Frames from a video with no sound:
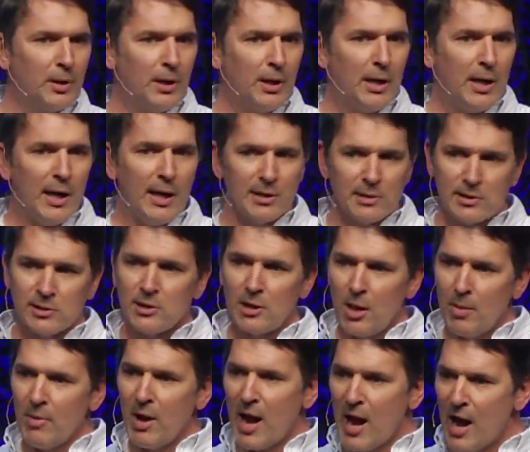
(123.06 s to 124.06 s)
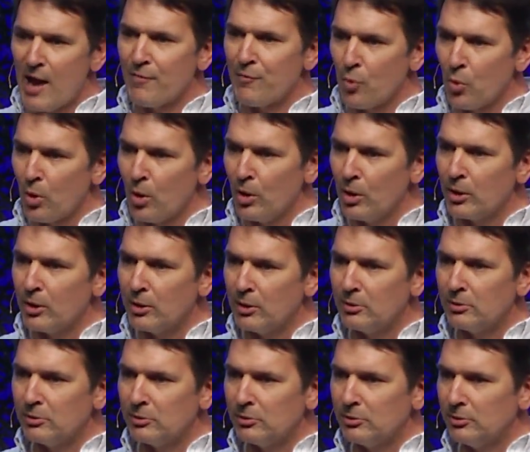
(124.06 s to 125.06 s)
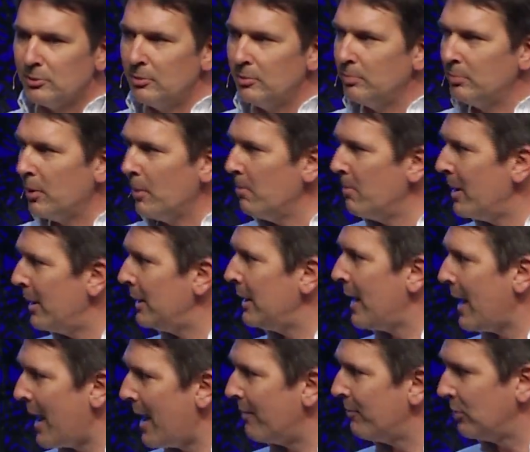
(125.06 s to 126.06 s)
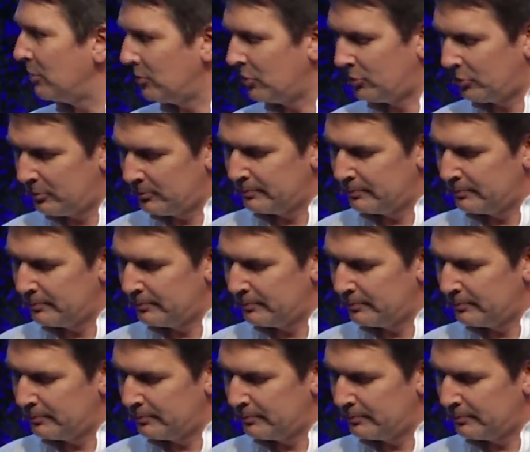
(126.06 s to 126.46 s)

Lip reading: And some have worked, but many haven't.